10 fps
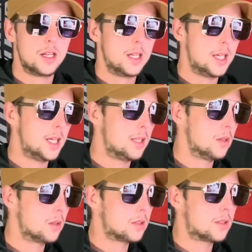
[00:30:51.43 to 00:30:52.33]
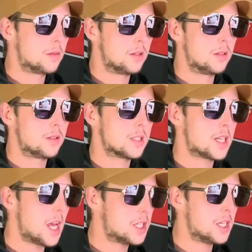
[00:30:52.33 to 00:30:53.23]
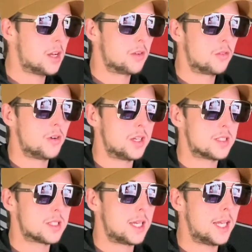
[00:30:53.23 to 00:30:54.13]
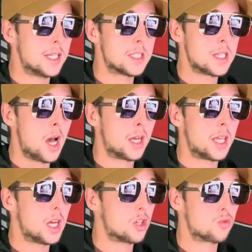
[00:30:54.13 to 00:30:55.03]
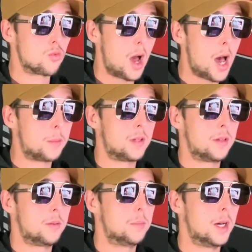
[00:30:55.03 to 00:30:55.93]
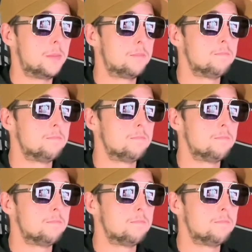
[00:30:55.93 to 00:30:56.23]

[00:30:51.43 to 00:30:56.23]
He looked sketchy in other fights. Keenan Song, he got dropped, but